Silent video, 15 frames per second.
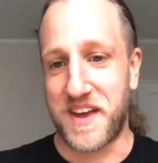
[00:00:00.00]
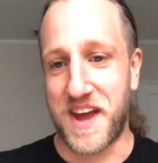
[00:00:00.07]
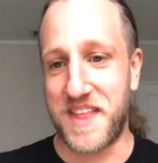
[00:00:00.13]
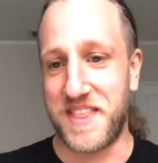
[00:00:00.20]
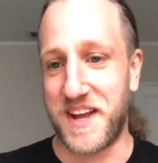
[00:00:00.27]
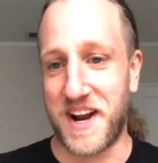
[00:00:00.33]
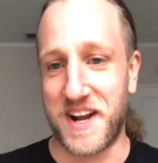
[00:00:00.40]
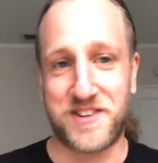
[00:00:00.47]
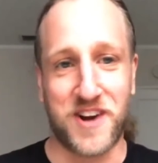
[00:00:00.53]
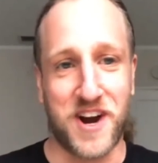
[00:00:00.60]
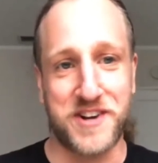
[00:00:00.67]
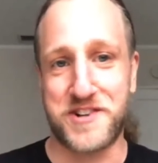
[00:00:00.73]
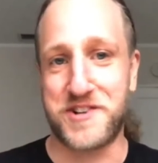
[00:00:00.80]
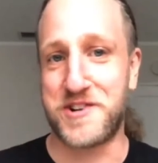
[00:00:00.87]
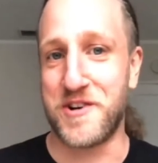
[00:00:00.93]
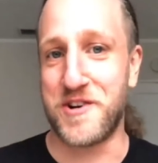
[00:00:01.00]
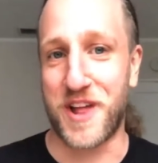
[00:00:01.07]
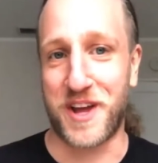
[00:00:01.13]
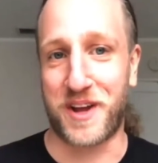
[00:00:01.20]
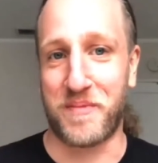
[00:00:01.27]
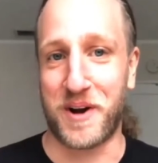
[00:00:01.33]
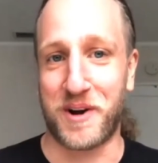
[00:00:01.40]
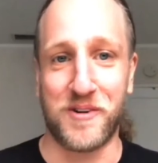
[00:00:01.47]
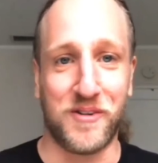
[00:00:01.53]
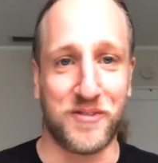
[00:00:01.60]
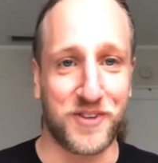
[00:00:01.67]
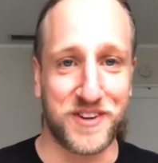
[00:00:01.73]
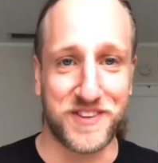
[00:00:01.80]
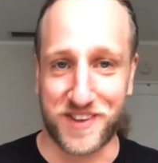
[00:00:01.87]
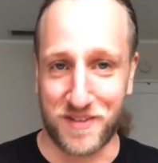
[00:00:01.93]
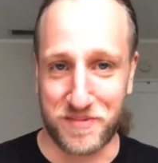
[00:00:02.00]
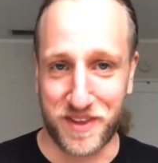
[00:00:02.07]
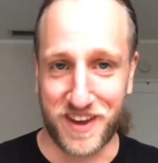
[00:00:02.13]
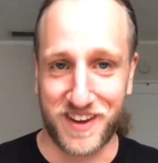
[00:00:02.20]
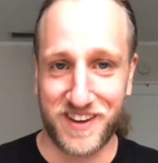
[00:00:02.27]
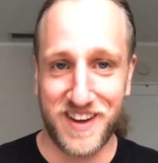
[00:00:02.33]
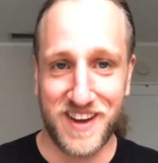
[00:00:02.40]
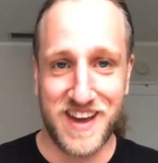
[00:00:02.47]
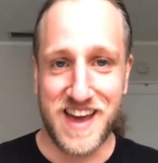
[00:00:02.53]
And then I tried to show like my girlfriend something,